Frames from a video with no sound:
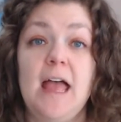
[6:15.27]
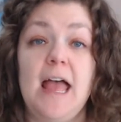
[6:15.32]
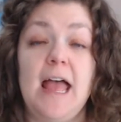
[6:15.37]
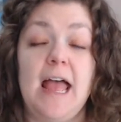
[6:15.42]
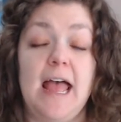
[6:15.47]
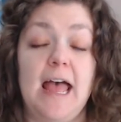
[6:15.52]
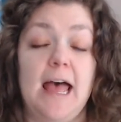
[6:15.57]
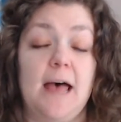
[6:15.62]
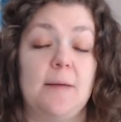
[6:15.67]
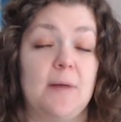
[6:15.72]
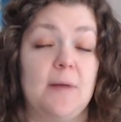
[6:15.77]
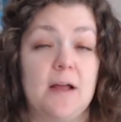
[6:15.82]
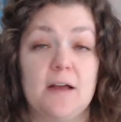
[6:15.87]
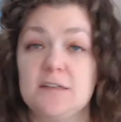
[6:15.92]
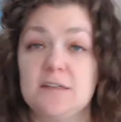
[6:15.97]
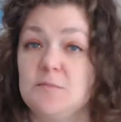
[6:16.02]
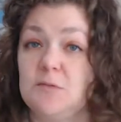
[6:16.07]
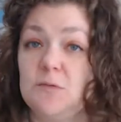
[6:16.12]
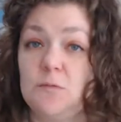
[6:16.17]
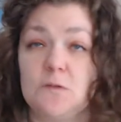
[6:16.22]
and my
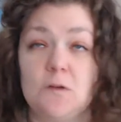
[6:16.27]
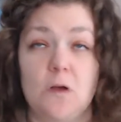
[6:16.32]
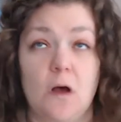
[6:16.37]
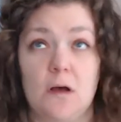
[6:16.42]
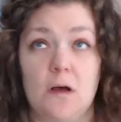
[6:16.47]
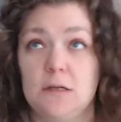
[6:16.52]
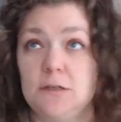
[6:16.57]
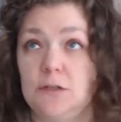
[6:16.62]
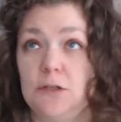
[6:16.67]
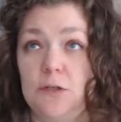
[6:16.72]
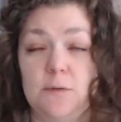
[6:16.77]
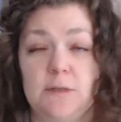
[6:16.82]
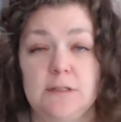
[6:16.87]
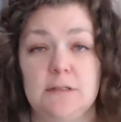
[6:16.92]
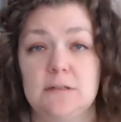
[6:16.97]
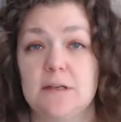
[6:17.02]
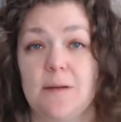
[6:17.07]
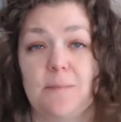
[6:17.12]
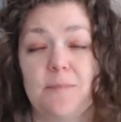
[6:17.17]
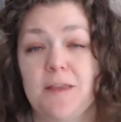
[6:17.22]
husband was gone doing
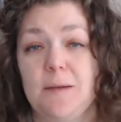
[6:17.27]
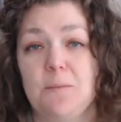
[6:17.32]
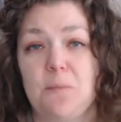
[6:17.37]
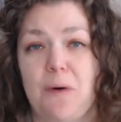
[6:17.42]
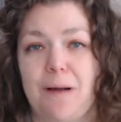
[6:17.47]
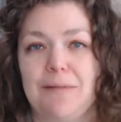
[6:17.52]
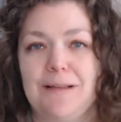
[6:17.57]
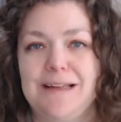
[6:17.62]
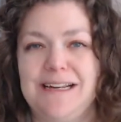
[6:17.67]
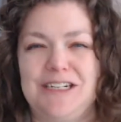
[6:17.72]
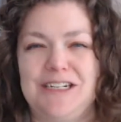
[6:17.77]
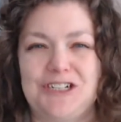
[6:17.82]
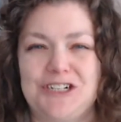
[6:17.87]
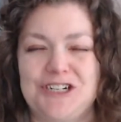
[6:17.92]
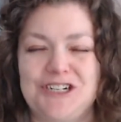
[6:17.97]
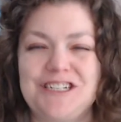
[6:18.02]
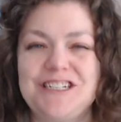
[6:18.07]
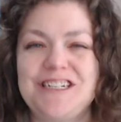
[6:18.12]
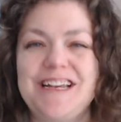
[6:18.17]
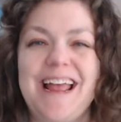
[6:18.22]
something, probably at
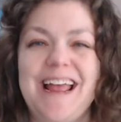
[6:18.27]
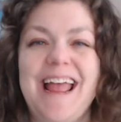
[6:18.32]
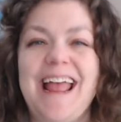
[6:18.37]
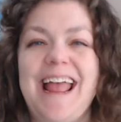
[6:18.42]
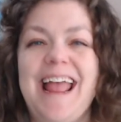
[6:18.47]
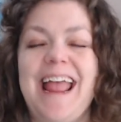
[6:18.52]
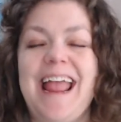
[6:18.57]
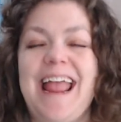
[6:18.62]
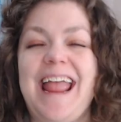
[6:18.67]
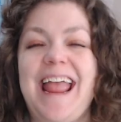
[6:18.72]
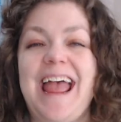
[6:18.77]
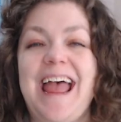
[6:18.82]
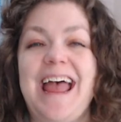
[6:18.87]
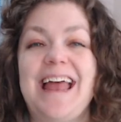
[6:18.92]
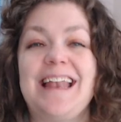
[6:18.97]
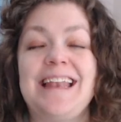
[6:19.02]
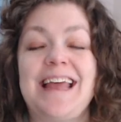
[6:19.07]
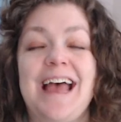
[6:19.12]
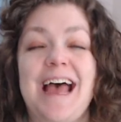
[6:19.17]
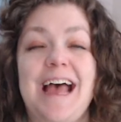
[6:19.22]
church.
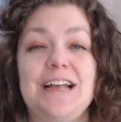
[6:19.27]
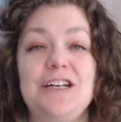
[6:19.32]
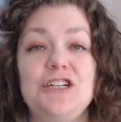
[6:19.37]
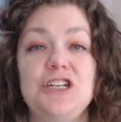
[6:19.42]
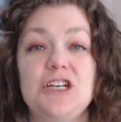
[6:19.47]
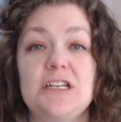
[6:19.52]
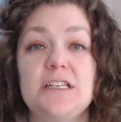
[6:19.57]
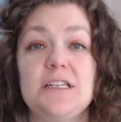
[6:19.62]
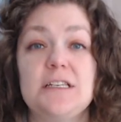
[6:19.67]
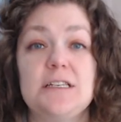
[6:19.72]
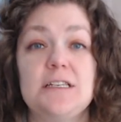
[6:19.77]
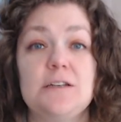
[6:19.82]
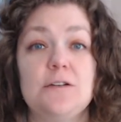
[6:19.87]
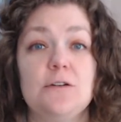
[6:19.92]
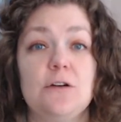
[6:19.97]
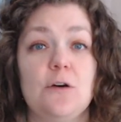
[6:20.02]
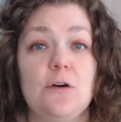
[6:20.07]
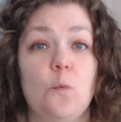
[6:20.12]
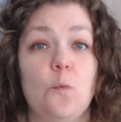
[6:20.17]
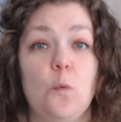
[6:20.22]
And I just
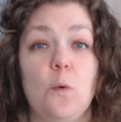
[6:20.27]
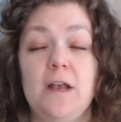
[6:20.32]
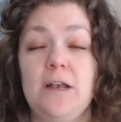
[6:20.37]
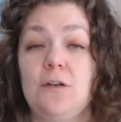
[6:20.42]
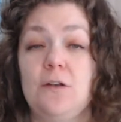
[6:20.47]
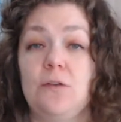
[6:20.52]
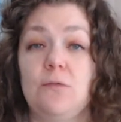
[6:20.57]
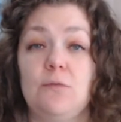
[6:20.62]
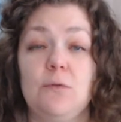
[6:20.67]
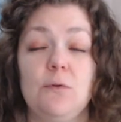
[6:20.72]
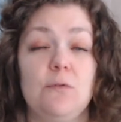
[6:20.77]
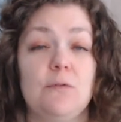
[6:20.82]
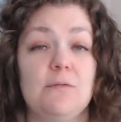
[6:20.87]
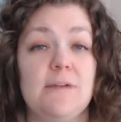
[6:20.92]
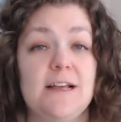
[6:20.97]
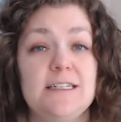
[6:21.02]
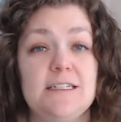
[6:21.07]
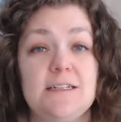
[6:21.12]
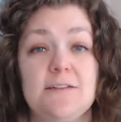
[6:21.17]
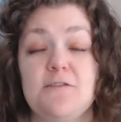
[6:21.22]
went through the
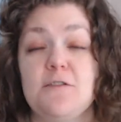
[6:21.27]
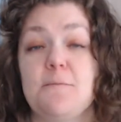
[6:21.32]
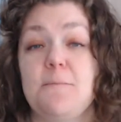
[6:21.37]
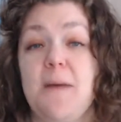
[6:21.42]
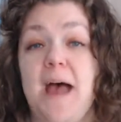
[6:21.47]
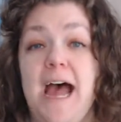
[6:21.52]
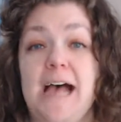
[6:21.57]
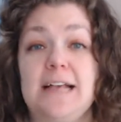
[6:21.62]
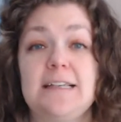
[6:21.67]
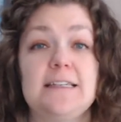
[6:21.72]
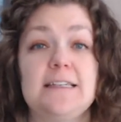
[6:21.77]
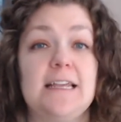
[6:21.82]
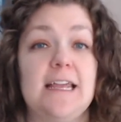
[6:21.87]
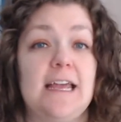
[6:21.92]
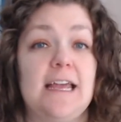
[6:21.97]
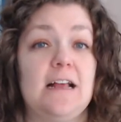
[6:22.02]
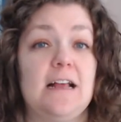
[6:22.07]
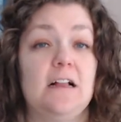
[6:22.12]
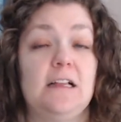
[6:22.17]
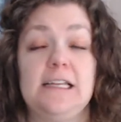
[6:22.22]
rest of the
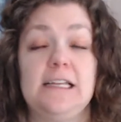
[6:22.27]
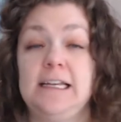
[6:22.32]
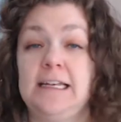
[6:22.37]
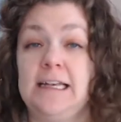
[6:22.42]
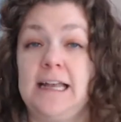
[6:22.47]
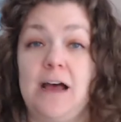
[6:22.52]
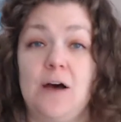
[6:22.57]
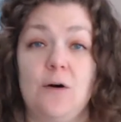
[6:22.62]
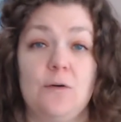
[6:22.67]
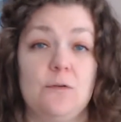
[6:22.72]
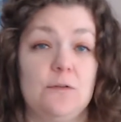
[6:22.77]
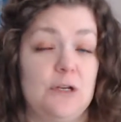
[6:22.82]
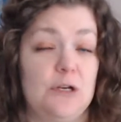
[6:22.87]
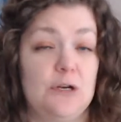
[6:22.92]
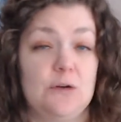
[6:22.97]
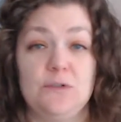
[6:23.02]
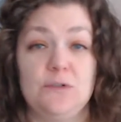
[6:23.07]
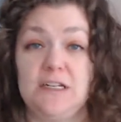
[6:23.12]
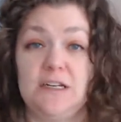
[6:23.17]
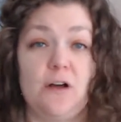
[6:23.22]
basket, cleaned out, you
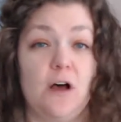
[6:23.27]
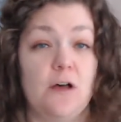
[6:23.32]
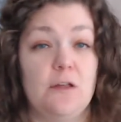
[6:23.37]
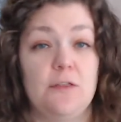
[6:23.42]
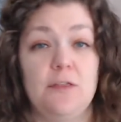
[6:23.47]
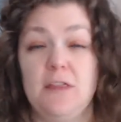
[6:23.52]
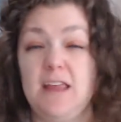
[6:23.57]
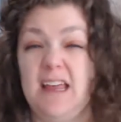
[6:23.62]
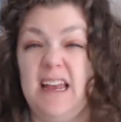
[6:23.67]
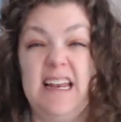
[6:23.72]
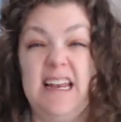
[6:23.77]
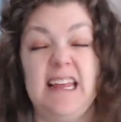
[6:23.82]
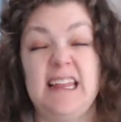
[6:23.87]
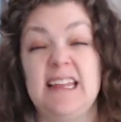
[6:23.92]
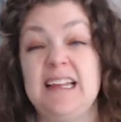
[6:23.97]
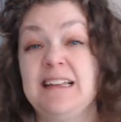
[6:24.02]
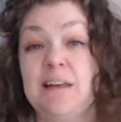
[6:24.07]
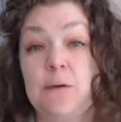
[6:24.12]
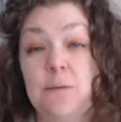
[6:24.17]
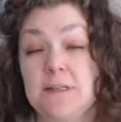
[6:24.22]
know, did all
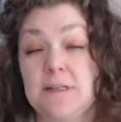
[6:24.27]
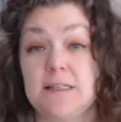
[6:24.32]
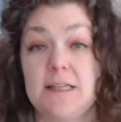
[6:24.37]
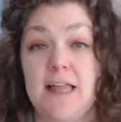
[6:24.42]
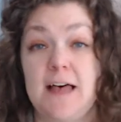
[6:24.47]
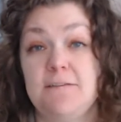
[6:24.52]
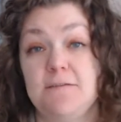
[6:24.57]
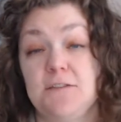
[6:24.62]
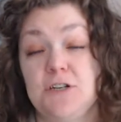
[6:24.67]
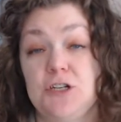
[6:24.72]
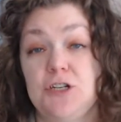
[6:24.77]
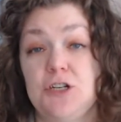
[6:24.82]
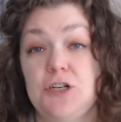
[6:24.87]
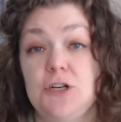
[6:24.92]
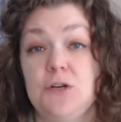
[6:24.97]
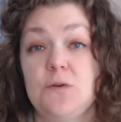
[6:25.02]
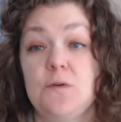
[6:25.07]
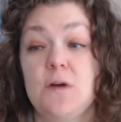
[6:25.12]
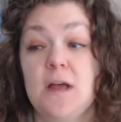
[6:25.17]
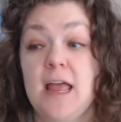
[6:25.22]
anything that was left to
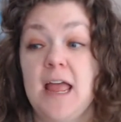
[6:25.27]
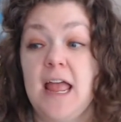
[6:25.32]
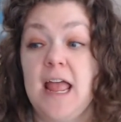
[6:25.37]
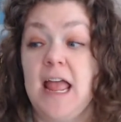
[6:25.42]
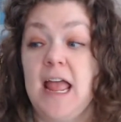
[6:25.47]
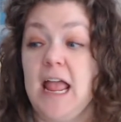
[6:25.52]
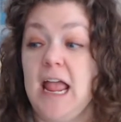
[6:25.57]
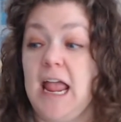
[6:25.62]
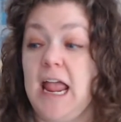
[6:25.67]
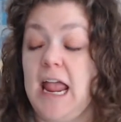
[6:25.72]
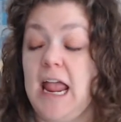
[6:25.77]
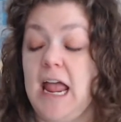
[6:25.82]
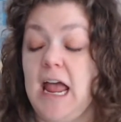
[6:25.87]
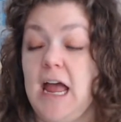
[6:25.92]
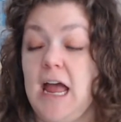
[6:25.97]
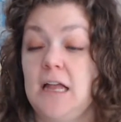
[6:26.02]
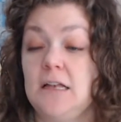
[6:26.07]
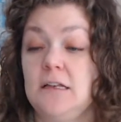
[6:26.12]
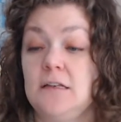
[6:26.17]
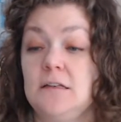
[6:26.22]
do.
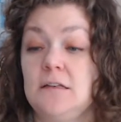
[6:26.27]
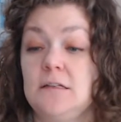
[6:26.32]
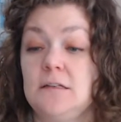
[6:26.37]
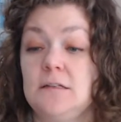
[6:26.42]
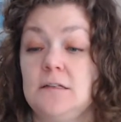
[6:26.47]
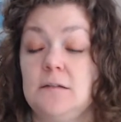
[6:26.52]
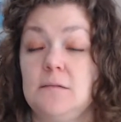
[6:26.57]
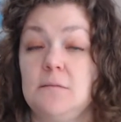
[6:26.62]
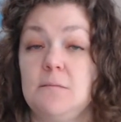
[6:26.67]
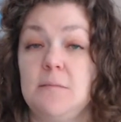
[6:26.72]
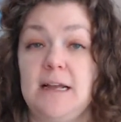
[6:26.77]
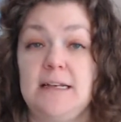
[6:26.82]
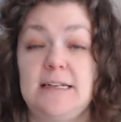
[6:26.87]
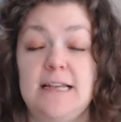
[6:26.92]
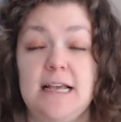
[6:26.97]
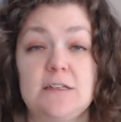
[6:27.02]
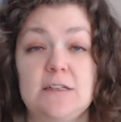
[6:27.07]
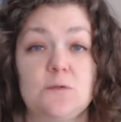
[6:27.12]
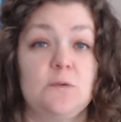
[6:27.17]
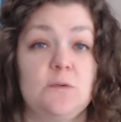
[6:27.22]
And my
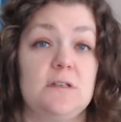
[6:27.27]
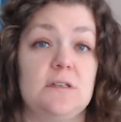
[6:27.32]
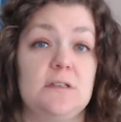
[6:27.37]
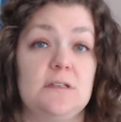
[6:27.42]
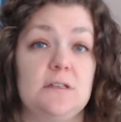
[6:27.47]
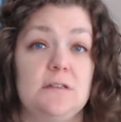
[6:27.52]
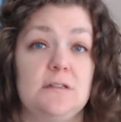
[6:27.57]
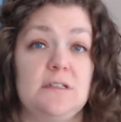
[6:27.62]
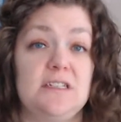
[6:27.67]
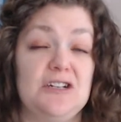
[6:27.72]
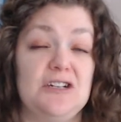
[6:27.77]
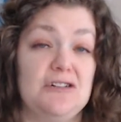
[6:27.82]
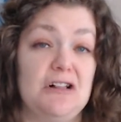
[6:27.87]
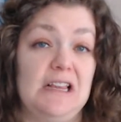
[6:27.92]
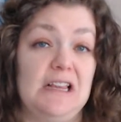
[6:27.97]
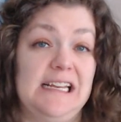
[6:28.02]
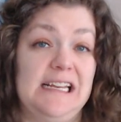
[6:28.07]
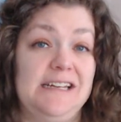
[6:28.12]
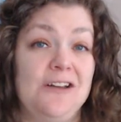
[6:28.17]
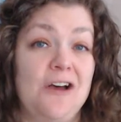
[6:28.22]
desk was still
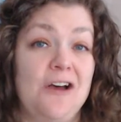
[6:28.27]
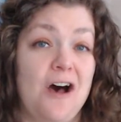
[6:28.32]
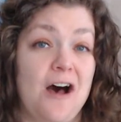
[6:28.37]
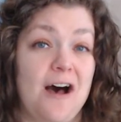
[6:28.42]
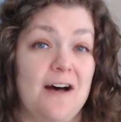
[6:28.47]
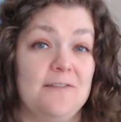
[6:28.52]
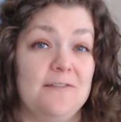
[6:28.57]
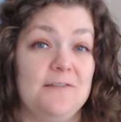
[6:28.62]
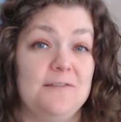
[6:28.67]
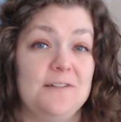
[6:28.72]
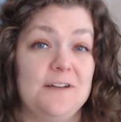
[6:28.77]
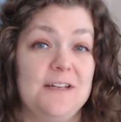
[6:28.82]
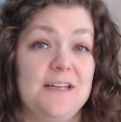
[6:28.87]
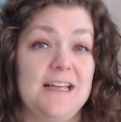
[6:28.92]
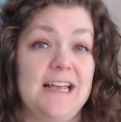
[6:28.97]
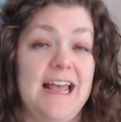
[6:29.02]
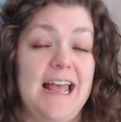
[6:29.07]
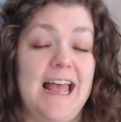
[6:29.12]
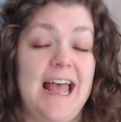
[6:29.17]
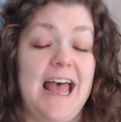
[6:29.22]
cleaned off.
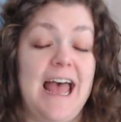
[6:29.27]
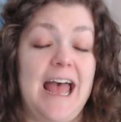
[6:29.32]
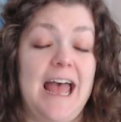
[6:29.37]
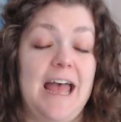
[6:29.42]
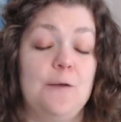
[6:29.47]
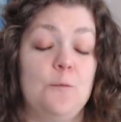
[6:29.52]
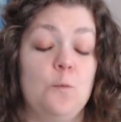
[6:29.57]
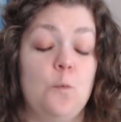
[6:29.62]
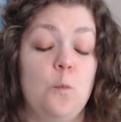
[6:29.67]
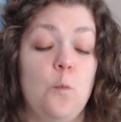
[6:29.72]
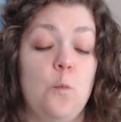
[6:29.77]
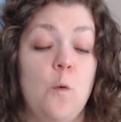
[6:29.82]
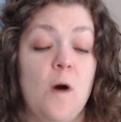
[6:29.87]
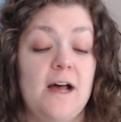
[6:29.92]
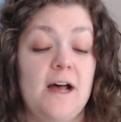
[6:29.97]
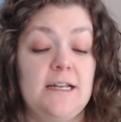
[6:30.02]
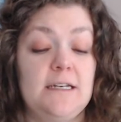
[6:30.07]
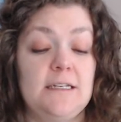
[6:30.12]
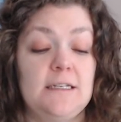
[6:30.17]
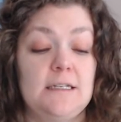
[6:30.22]
And
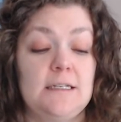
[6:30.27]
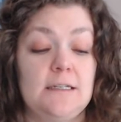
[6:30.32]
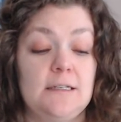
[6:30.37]
what